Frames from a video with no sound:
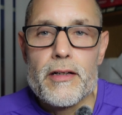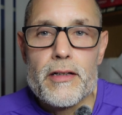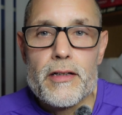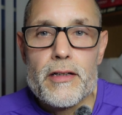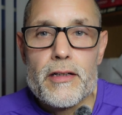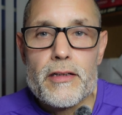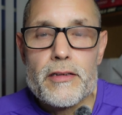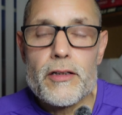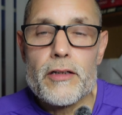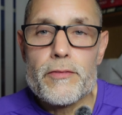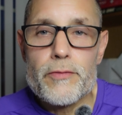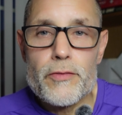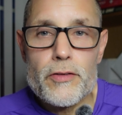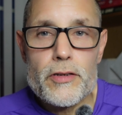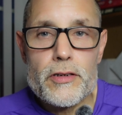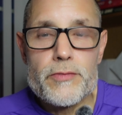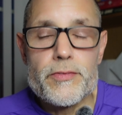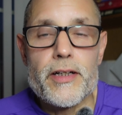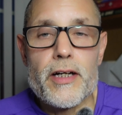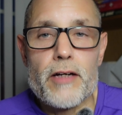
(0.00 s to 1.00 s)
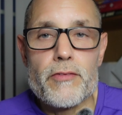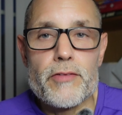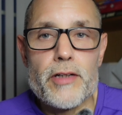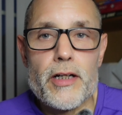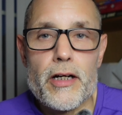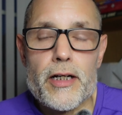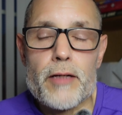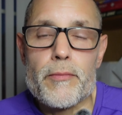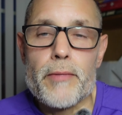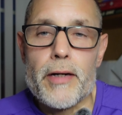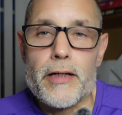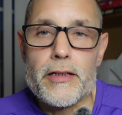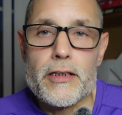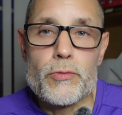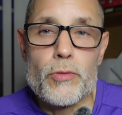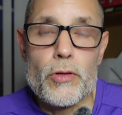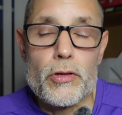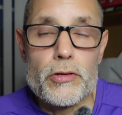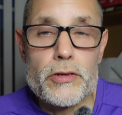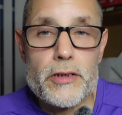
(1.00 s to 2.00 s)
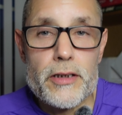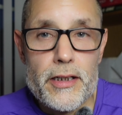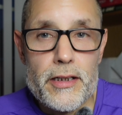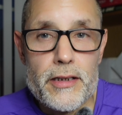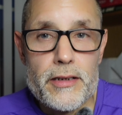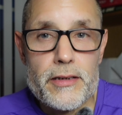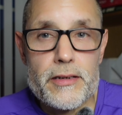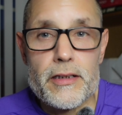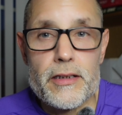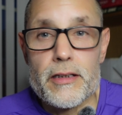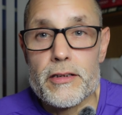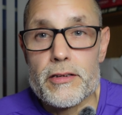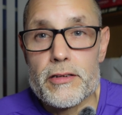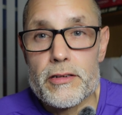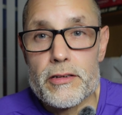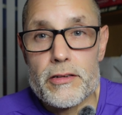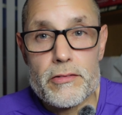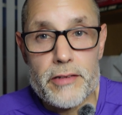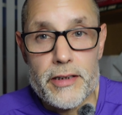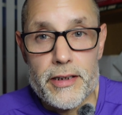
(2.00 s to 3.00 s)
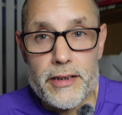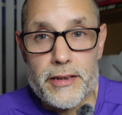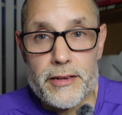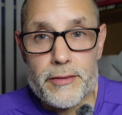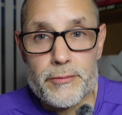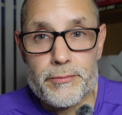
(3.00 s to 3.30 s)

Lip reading: So the first thing I really like about this watch is the screen.